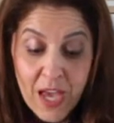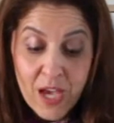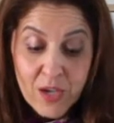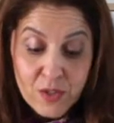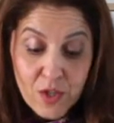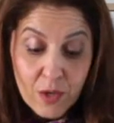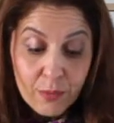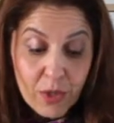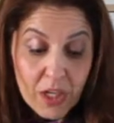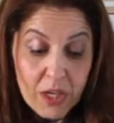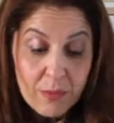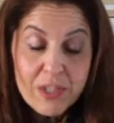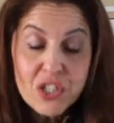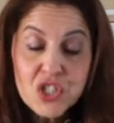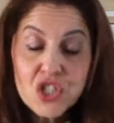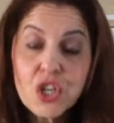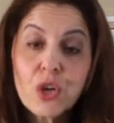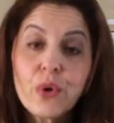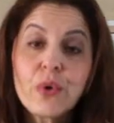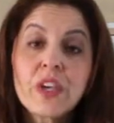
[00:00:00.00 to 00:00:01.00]
So I'm going to be
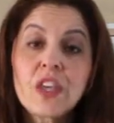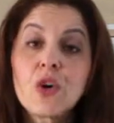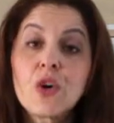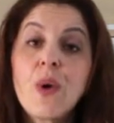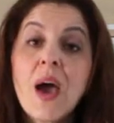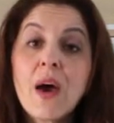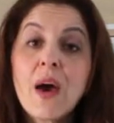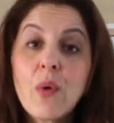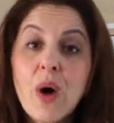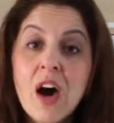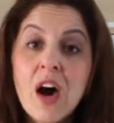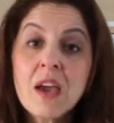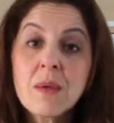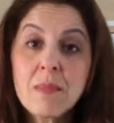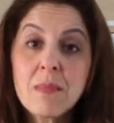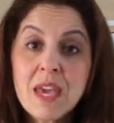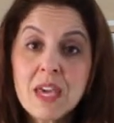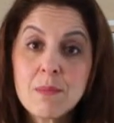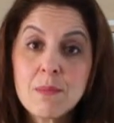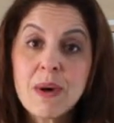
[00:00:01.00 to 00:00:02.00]
showing you how I
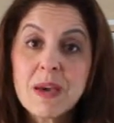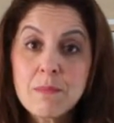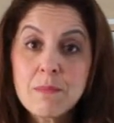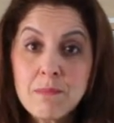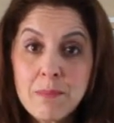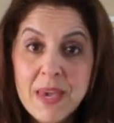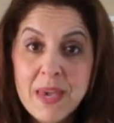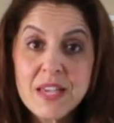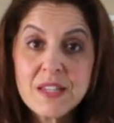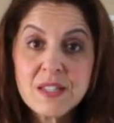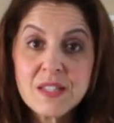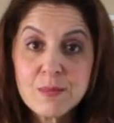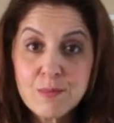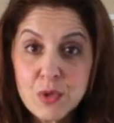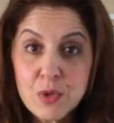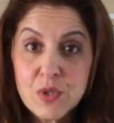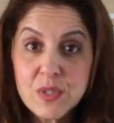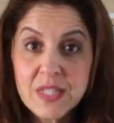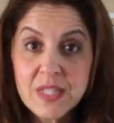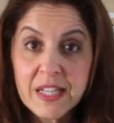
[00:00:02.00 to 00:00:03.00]
make my base
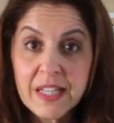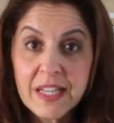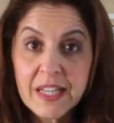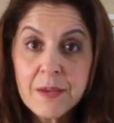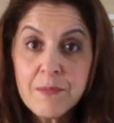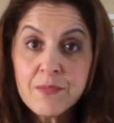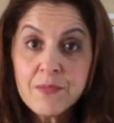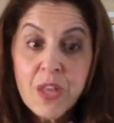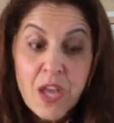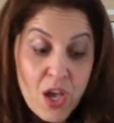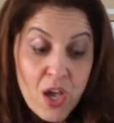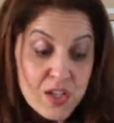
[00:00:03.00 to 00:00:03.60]
muesli